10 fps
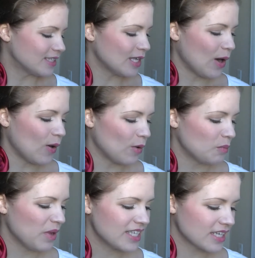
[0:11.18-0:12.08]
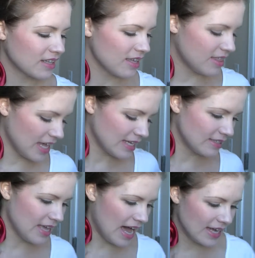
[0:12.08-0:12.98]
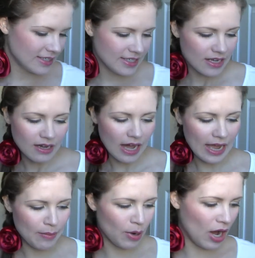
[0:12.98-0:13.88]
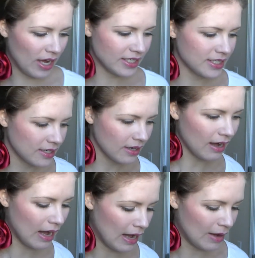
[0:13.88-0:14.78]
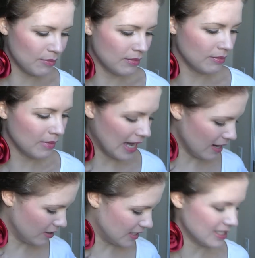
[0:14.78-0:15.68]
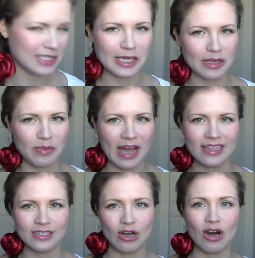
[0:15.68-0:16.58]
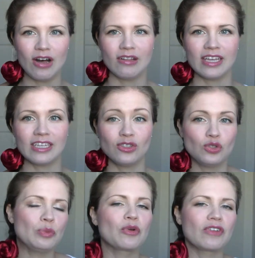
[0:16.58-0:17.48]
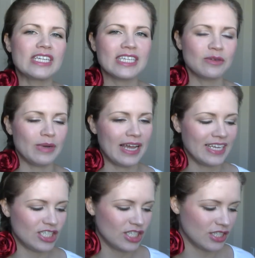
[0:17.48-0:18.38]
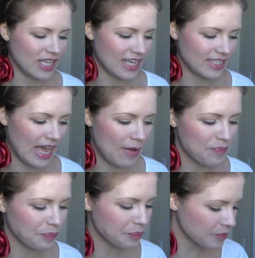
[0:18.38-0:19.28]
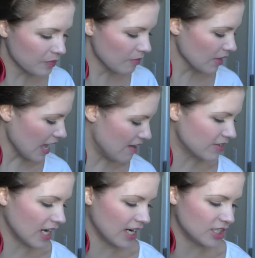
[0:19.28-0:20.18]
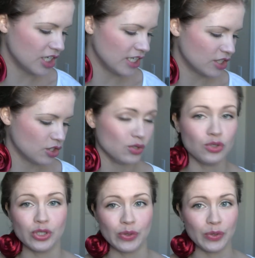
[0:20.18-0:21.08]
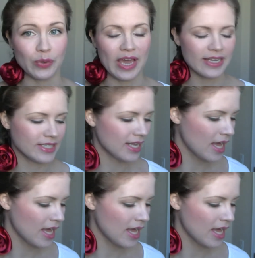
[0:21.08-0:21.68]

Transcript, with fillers: So basically things that I bought. I didn't necessarily buy these all like super recent, but it's just things that I haven't got a chance to show you yet.